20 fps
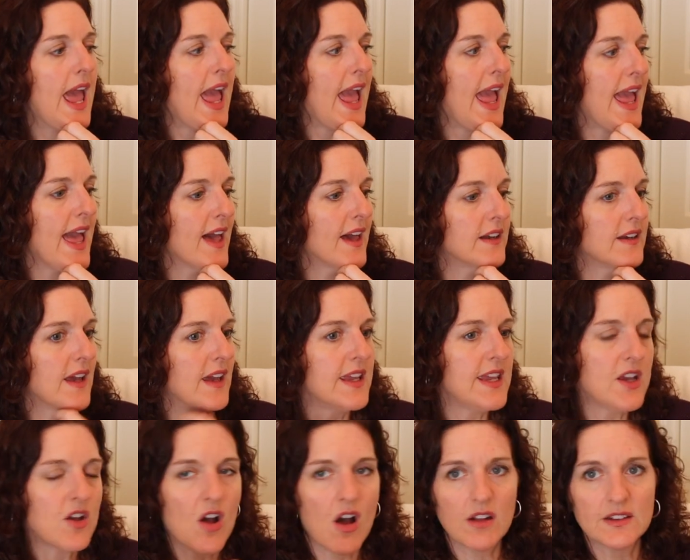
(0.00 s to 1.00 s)
And
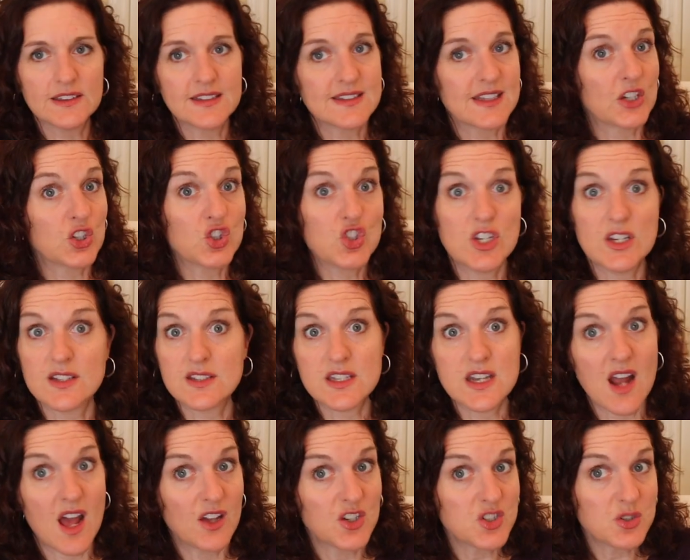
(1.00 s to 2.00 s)
he called, he's like, she is
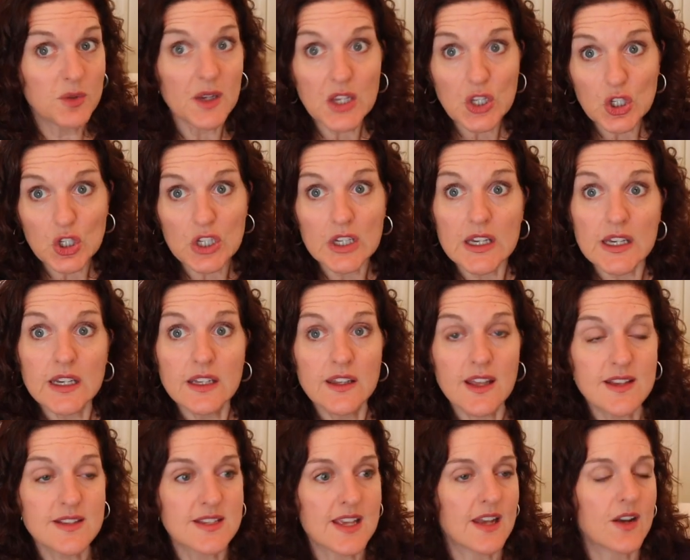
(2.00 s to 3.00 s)
not doing good.
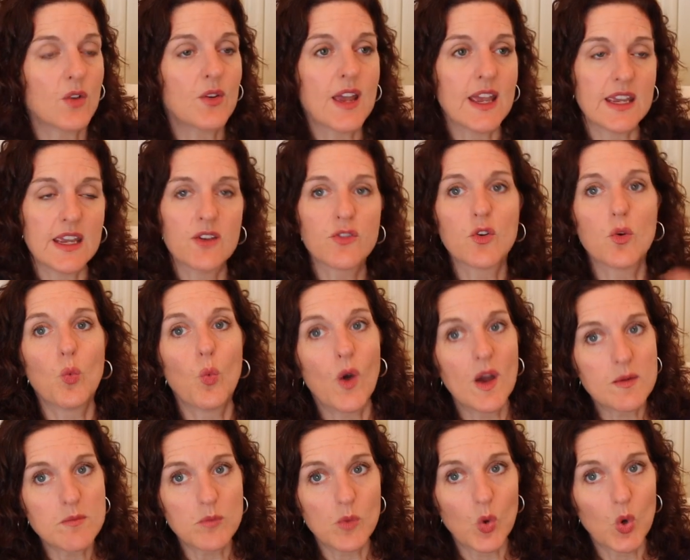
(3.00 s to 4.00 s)
They said, okay, give her
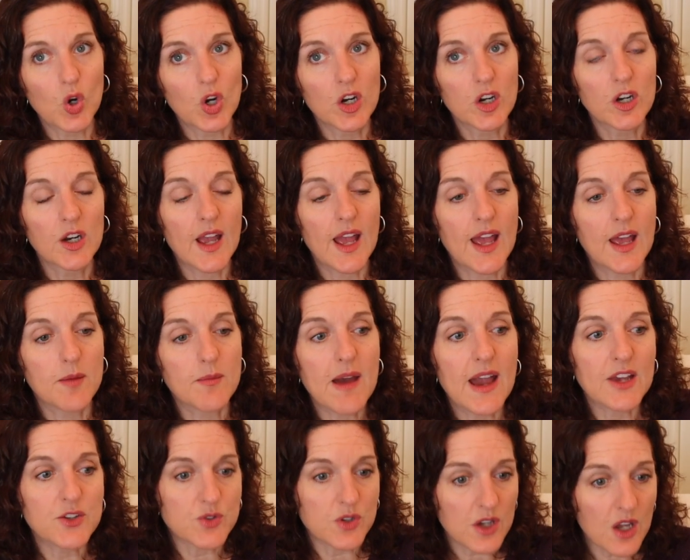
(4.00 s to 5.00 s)
one more
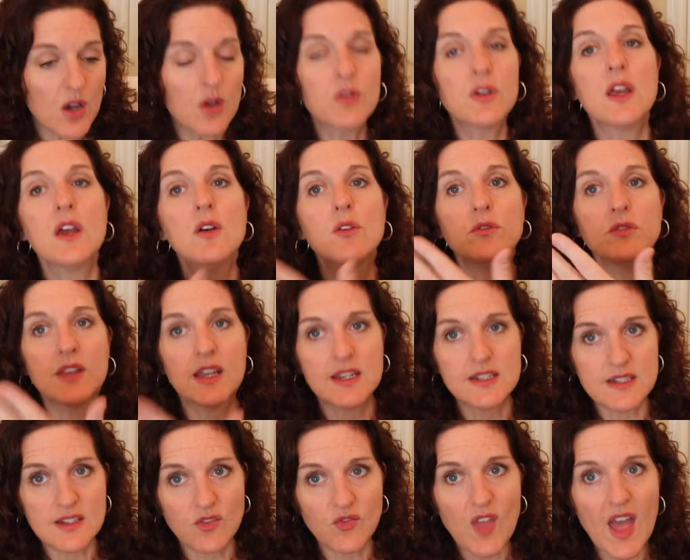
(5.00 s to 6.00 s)
hydrocodone. They
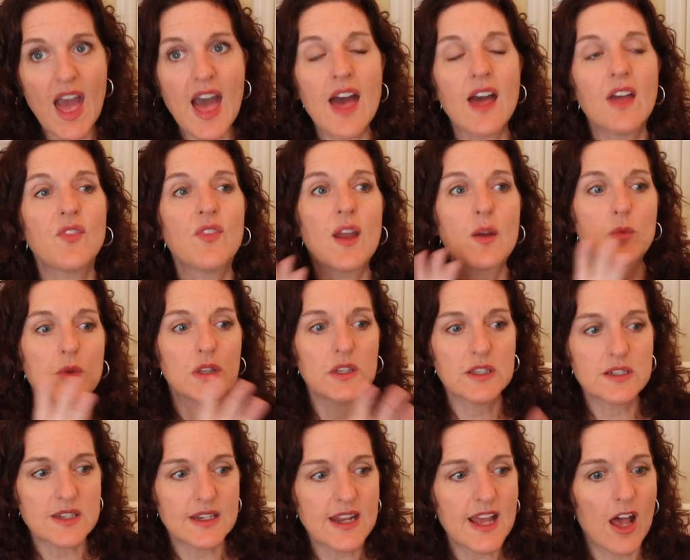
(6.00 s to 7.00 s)
did that. That
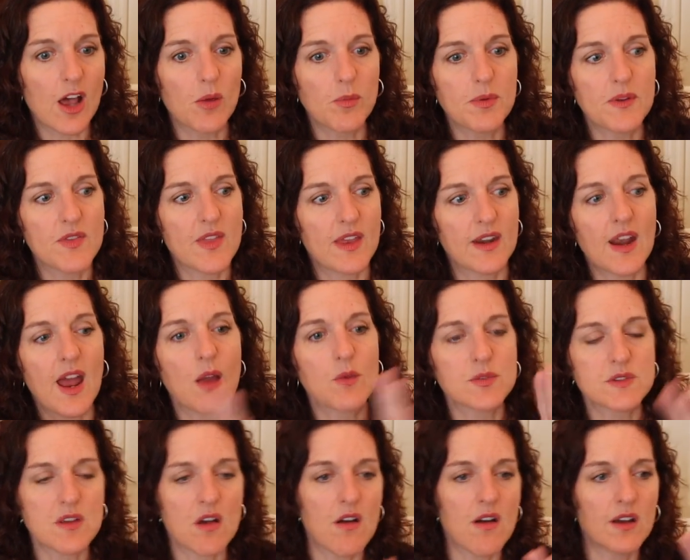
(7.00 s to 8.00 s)
really did help. And then I
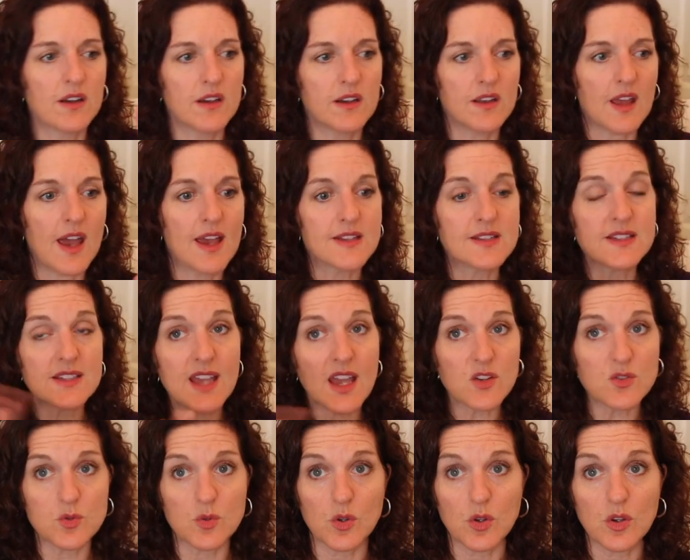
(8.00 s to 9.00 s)
was on a
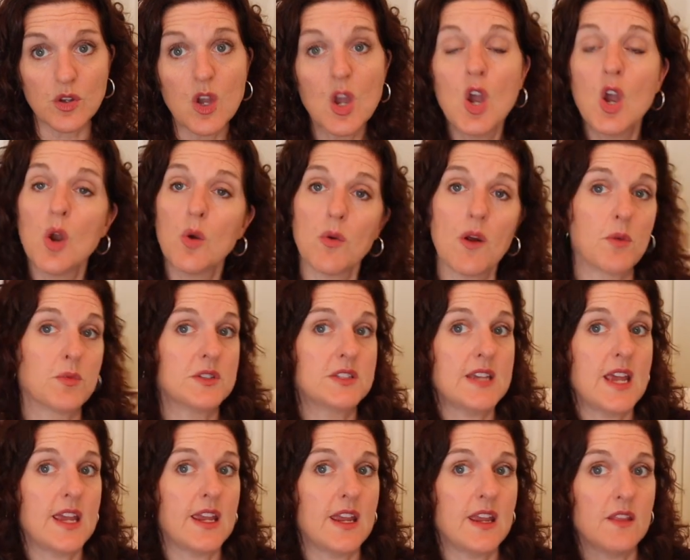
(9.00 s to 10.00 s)
schedule where I was
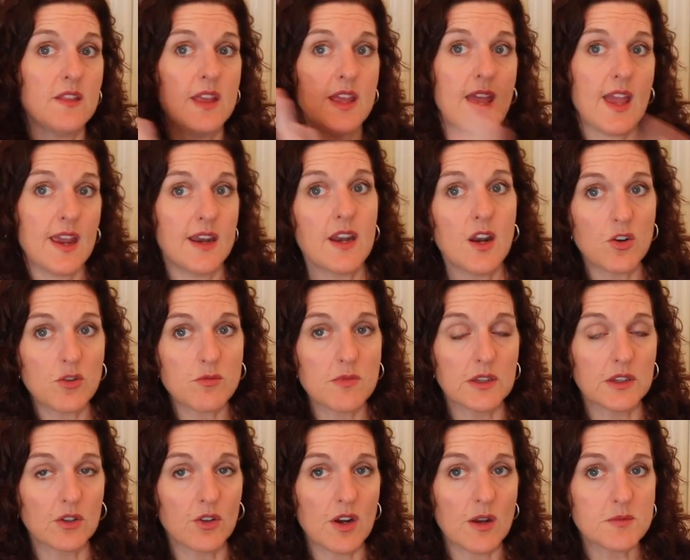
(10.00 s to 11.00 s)
taking the 800
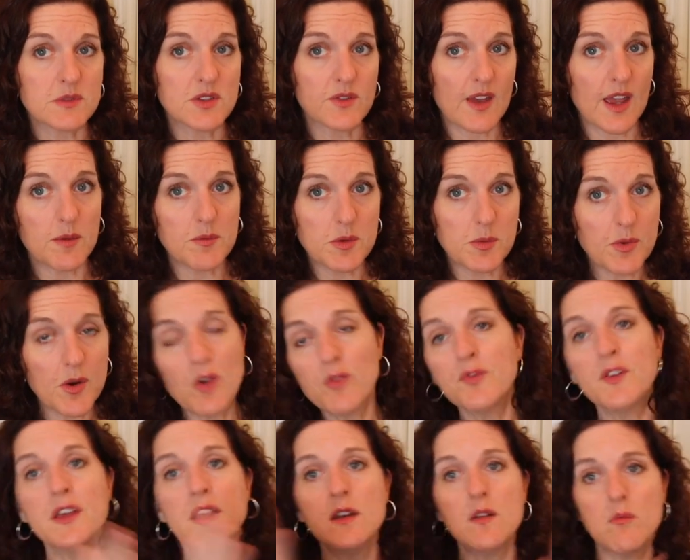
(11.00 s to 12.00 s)
milligrams of
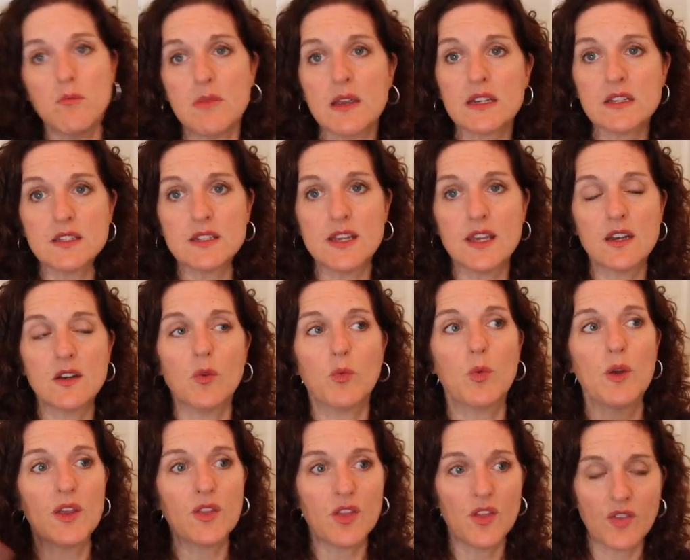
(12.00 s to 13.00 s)
ibuprofen mixed in
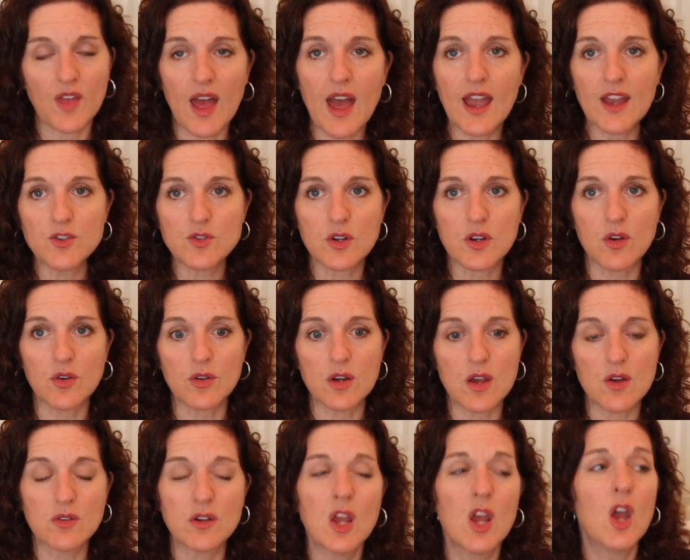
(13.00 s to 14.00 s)
with the
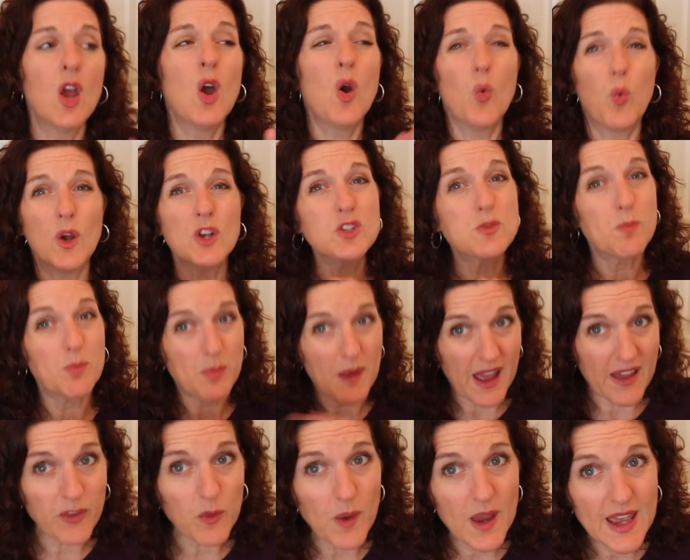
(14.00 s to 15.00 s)
hydrocodone, which
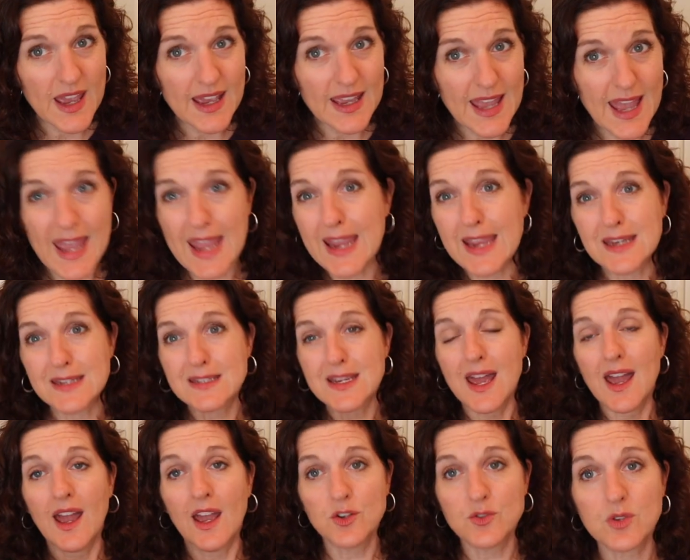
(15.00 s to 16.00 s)
by the way, I hate.
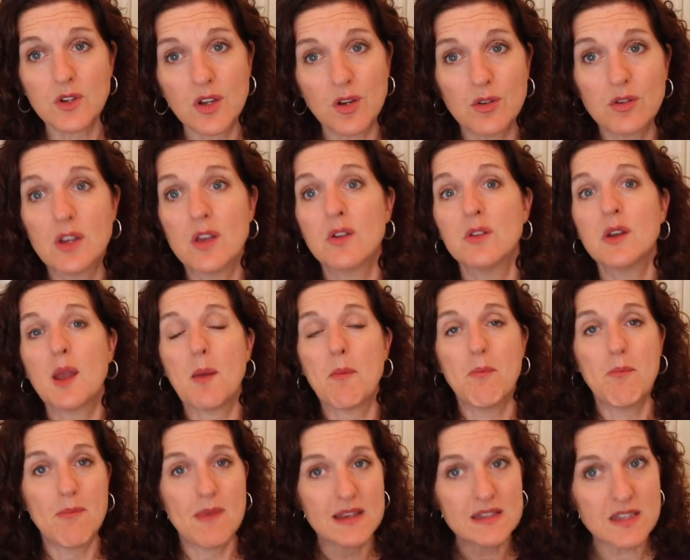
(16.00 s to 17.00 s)
Hydrocodone
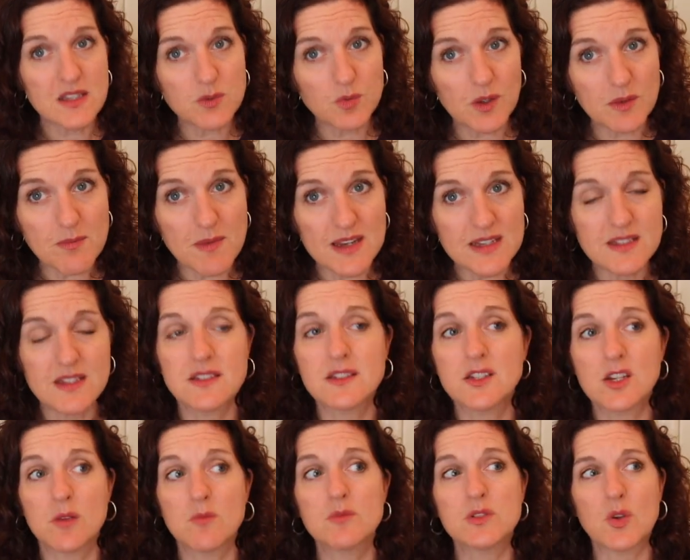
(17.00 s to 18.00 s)
messes with my
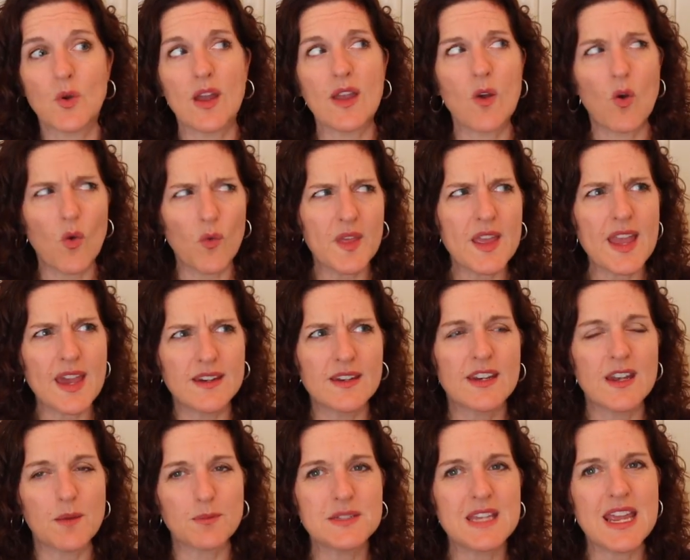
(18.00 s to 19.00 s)
system. So I only
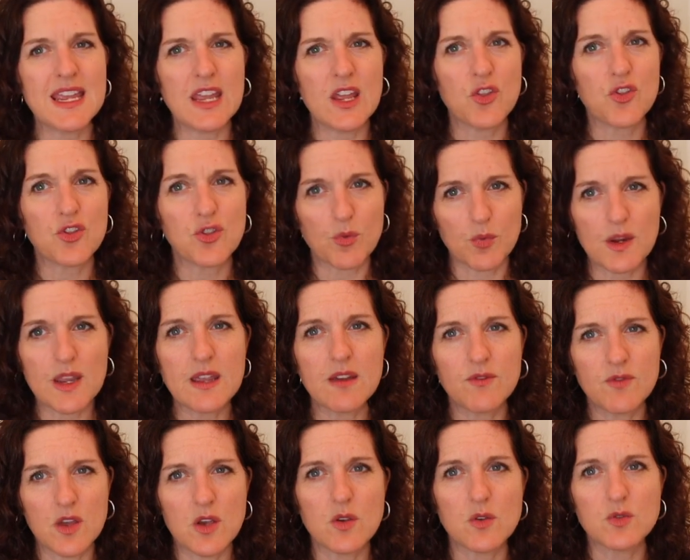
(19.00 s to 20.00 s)
ended up taking three
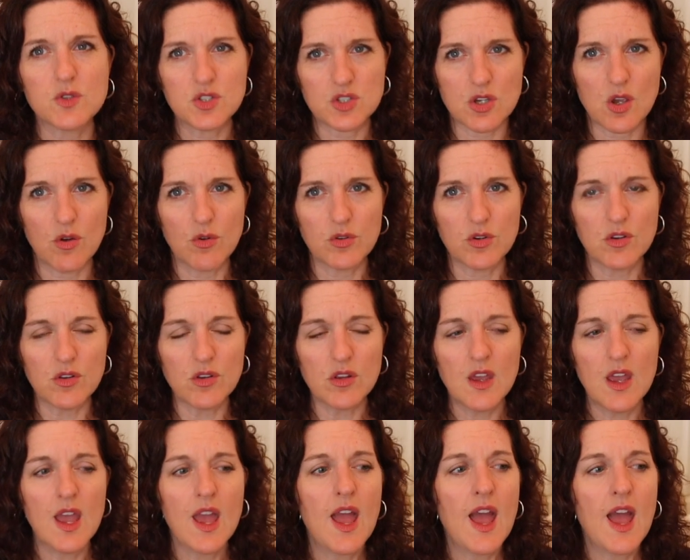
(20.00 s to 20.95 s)
of those total.